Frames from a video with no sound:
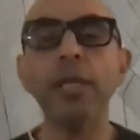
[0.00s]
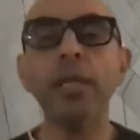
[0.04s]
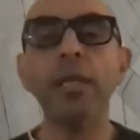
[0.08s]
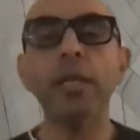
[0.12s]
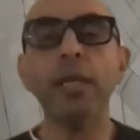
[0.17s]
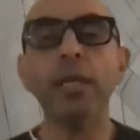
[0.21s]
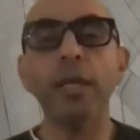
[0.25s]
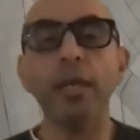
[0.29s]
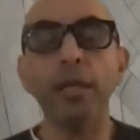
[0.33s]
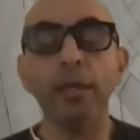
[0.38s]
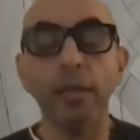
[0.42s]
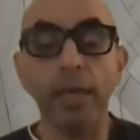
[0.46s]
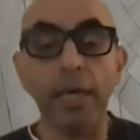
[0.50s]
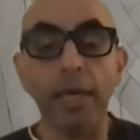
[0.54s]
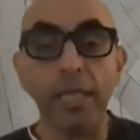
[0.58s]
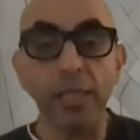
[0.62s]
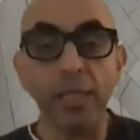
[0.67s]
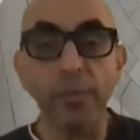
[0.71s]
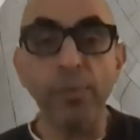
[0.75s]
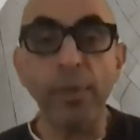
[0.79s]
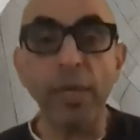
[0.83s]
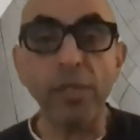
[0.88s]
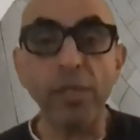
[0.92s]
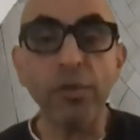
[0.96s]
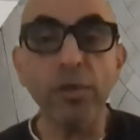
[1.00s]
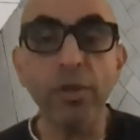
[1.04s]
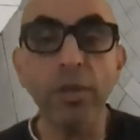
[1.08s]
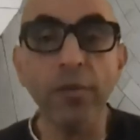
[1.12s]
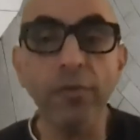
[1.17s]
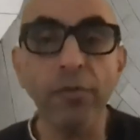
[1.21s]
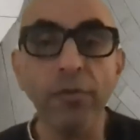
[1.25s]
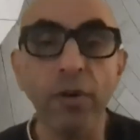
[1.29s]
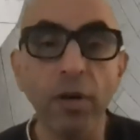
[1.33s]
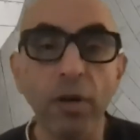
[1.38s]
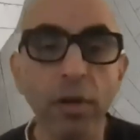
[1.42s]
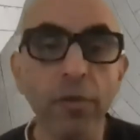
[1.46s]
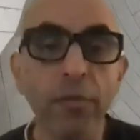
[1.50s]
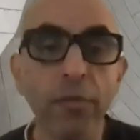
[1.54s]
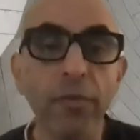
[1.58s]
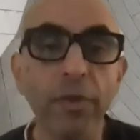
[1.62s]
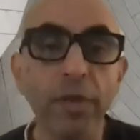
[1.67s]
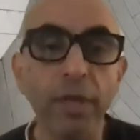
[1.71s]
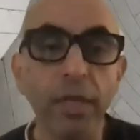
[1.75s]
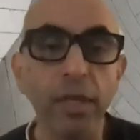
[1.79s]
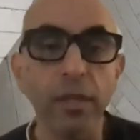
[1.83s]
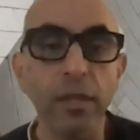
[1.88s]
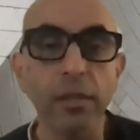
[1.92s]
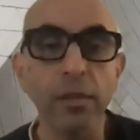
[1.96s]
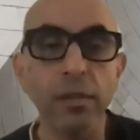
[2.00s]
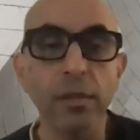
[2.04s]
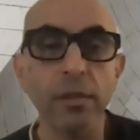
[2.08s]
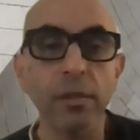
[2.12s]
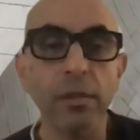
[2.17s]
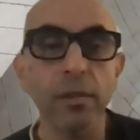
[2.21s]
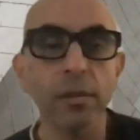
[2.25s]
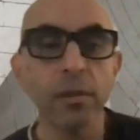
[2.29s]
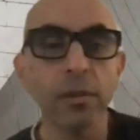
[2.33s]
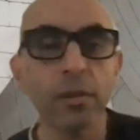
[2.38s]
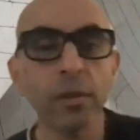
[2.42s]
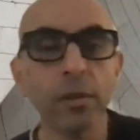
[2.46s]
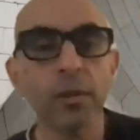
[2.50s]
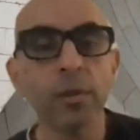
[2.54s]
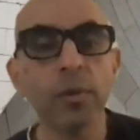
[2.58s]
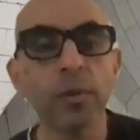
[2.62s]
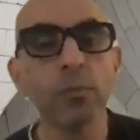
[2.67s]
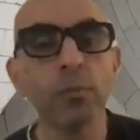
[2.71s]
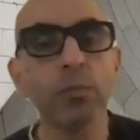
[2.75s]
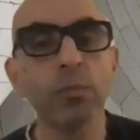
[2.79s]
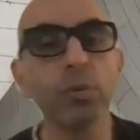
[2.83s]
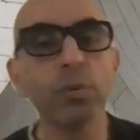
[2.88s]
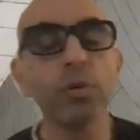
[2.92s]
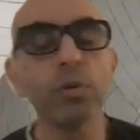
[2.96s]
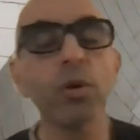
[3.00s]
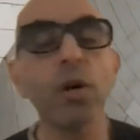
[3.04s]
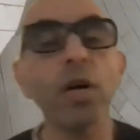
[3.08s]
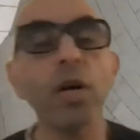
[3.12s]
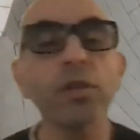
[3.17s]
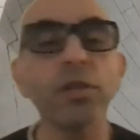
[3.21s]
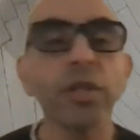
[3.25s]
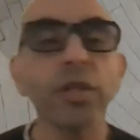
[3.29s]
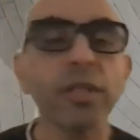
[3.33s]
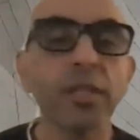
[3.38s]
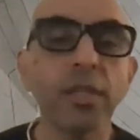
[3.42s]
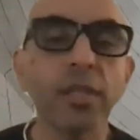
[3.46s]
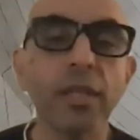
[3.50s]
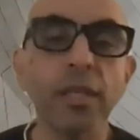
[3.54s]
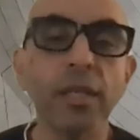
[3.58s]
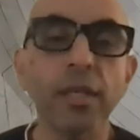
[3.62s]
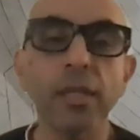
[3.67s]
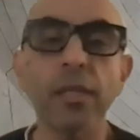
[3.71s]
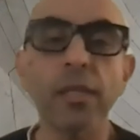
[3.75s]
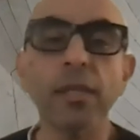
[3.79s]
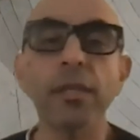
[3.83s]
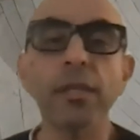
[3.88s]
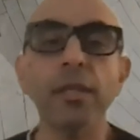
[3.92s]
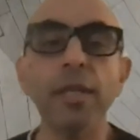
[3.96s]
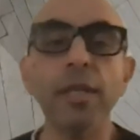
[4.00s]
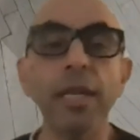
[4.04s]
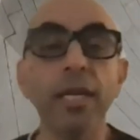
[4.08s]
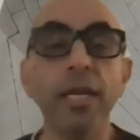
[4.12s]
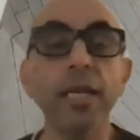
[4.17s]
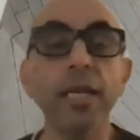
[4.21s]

the expression of all of these projects is in